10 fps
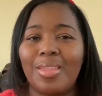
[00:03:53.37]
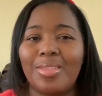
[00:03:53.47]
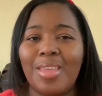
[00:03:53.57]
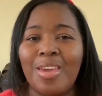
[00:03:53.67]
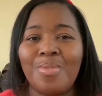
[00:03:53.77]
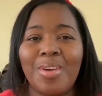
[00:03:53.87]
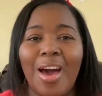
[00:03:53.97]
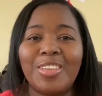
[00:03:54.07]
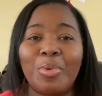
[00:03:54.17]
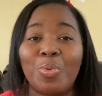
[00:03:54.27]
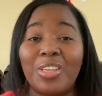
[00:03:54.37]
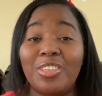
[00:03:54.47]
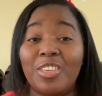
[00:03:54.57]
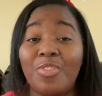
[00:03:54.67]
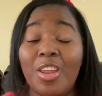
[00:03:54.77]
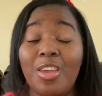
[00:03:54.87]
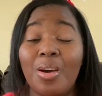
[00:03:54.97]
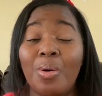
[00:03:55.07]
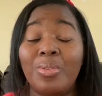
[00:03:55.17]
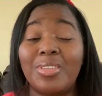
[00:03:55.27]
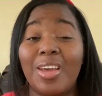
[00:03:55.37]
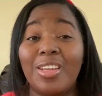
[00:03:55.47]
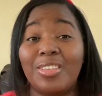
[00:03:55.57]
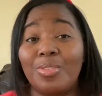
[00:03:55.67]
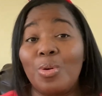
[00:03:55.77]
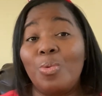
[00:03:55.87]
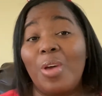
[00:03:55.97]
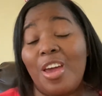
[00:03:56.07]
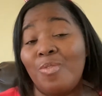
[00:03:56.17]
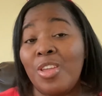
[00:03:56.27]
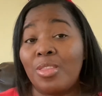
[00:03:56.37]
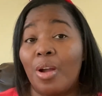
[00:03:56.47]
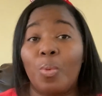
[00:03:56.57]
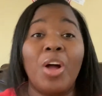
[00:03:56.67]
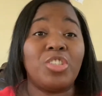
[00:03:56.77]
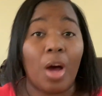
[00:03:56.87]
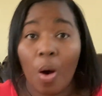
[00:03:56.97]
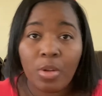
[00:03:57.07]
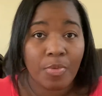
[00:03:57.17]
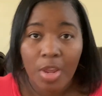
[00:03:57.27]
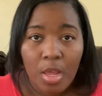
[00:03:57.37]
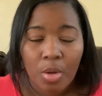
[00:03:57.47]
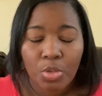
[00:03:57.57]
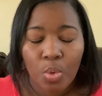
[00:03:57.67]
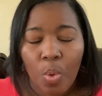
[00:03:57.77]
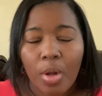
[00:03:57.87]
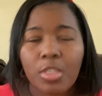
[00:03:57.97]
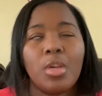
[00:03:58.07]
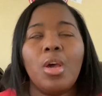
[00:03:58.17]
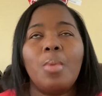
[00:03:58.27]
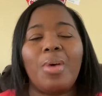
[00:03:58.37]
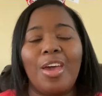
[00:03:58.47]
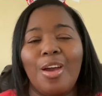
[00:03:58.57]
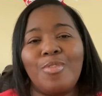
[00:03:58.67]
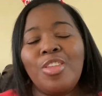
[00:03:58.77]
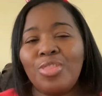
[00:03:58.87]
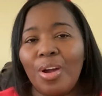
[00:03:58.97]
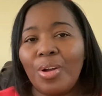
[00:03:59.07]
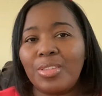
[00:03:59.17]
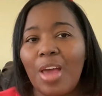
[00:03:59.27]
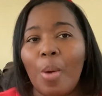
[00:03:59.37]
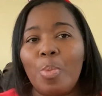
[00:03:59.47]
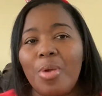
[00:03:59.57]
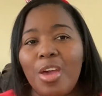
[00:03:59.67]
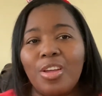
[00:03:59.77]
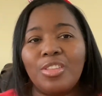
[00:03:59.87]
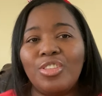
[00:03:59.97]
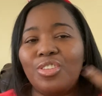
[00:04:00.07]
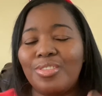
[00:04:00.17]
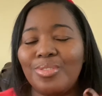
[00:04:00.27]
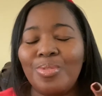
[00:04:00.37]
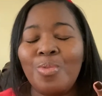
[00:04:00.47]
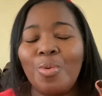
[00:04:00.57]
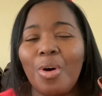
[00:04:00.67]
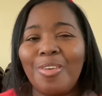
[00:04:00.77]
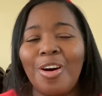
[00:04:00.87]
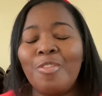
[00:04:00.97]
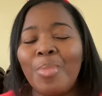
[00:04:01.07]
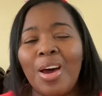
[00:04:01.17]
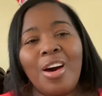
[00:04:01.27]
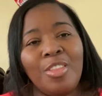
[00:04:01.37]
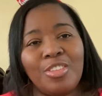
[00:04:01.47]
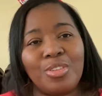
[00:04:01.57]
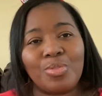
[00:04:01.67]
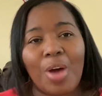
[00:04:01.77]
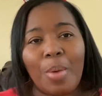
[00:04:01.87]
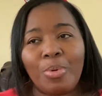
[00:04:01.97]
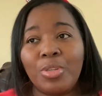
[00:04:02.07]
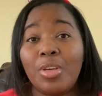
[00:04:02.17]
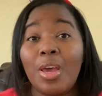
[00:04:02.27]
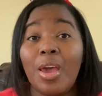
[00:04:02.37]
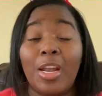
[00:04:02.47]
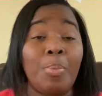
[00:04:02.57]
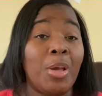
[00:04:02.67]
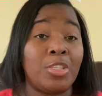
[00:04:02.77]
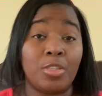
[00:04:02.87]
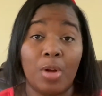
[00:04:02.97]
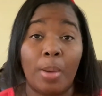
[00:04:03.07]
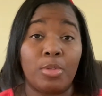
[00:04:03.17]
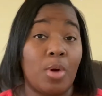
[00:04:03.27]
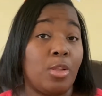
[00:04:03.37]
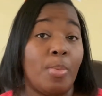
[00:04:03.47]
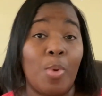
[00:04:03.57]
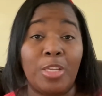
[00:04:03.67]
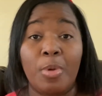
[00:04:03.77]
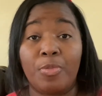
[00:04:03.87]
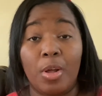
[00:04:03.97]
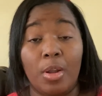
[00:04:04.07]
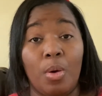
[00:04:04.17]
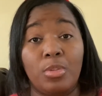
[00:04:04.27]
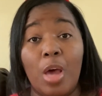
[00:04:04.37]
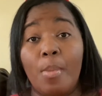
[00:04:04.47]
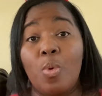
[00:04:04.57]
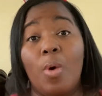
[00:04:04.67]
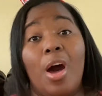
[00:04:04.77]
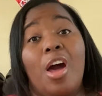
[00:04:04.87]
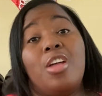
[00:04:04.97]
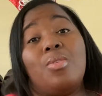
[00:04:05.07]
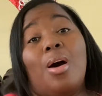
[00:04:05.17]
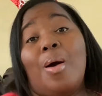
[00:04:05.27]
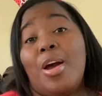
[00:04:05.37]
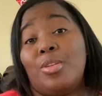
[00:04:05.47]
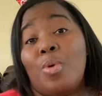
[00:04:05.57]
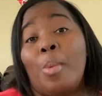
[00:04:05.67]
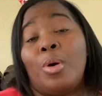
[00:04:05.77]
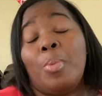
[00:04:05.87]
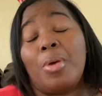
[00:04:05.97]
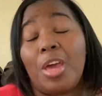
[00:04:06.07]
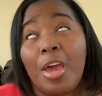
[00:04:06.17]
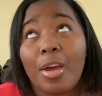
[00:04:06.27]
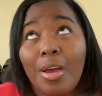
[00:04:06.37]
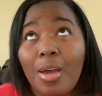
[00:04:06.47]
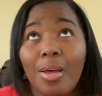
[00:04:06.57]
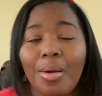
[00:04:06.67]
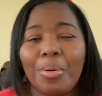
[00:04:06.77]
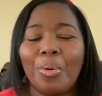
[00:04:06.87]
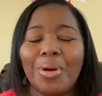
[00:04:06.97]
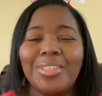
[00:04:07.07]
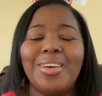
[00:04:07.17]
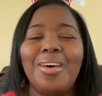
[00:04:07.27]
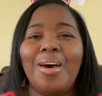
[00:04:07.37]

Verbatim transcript: Thank you guys so much for watching this video. Stay tuned. Every Watch all the videos, of course. But every Thursday, I will pick two of my other subscribers. And I'm picking subscribers who I know have been watching me for a long time, who I already know I'm going to pick of course.